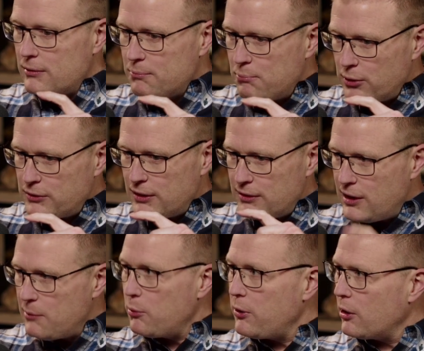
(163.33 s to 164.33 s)
puts it
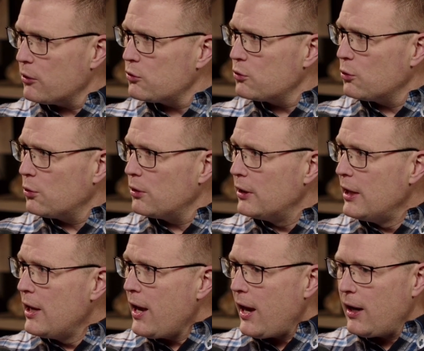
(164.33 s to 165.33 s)
deep within our soul
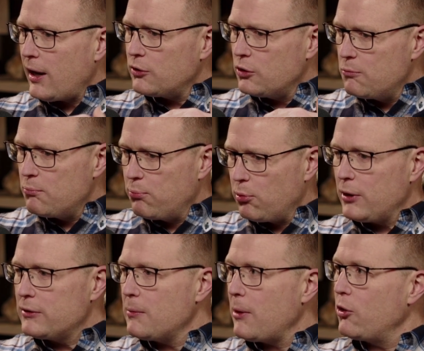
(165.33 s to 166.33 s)
and actually
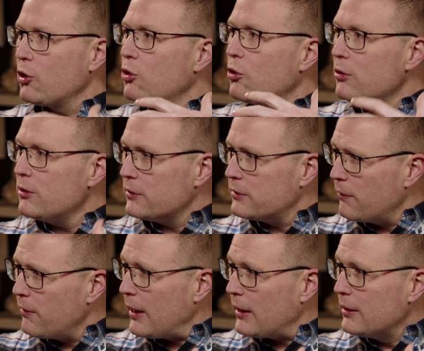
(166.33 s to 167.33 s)
brings about the goodness of
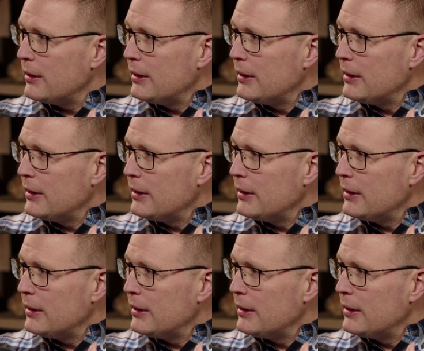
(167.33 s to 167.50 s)
that.